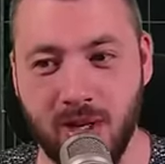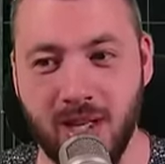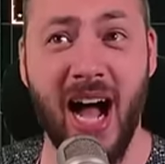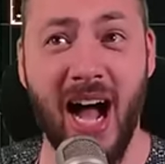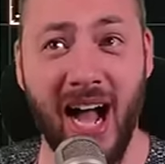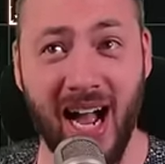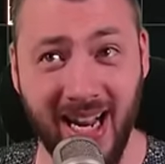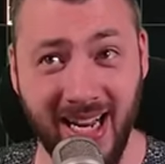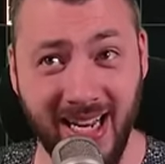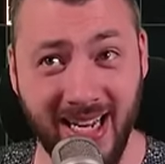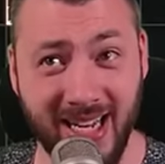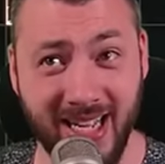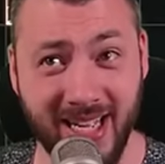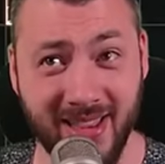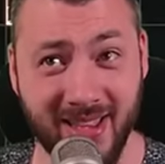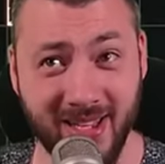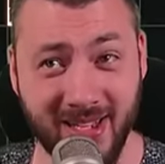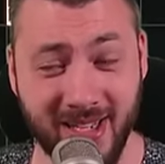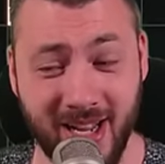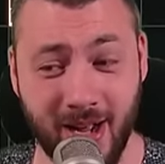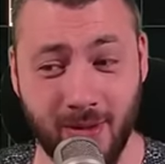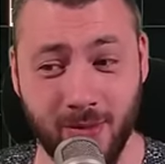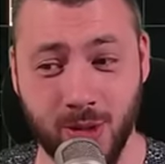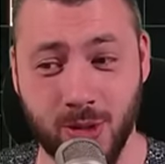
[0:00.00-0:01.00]
I get the
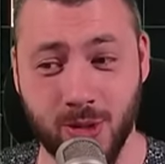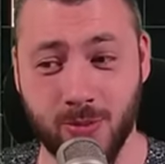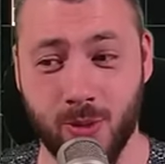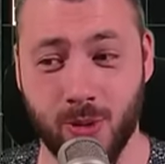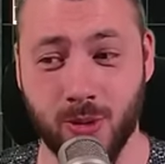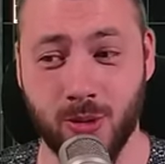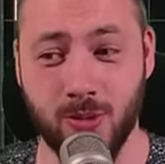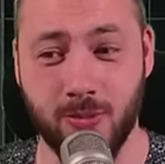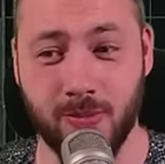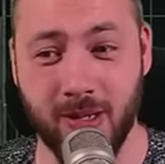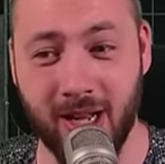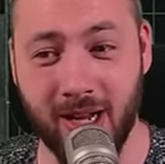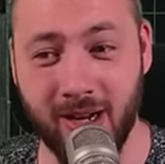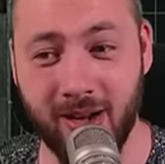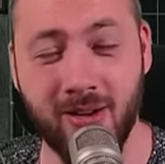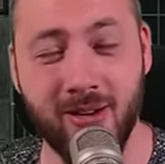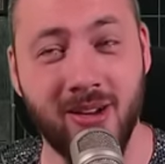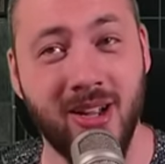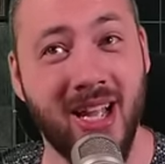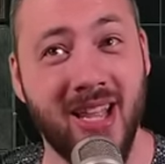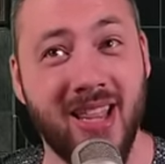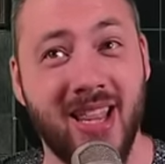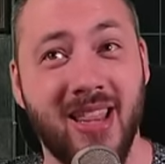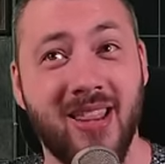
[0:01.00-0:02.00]
damage multiplier,
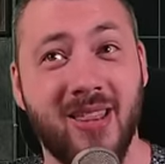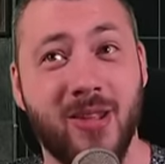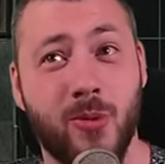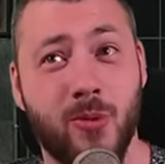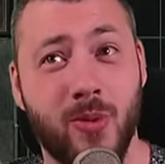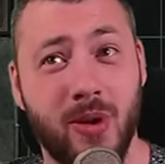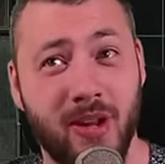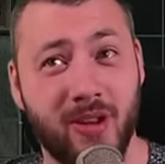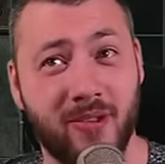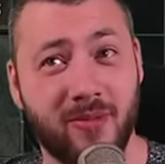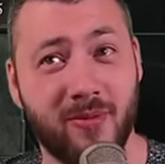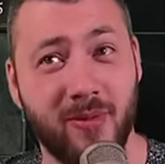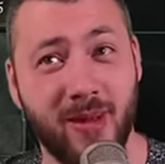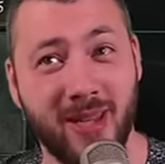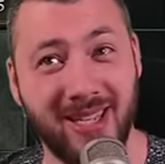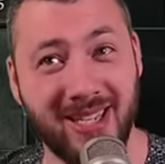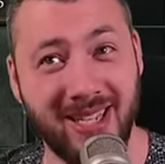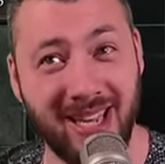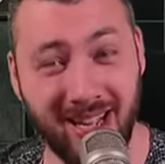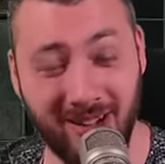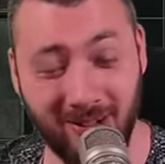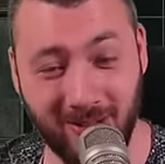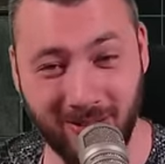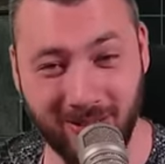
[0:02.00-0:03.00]
then the ring of
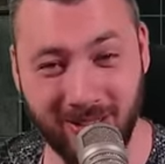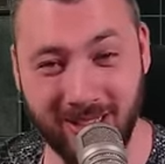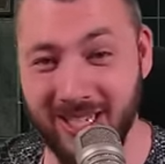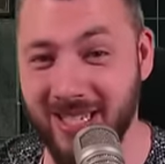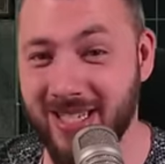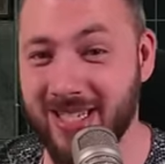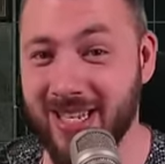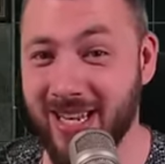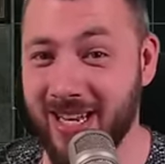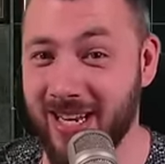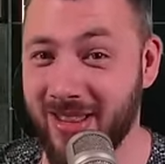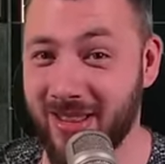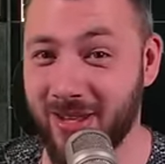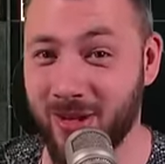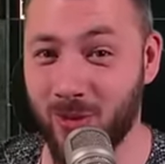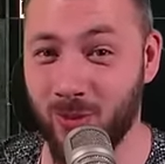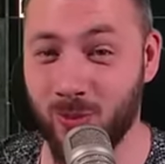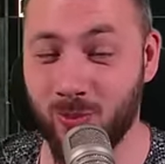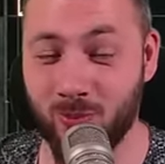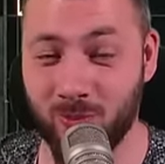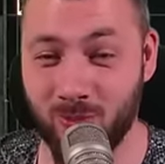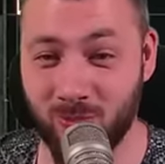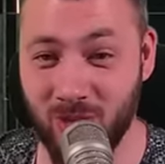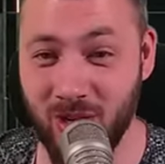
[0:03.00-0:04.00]
Mendeln is getting the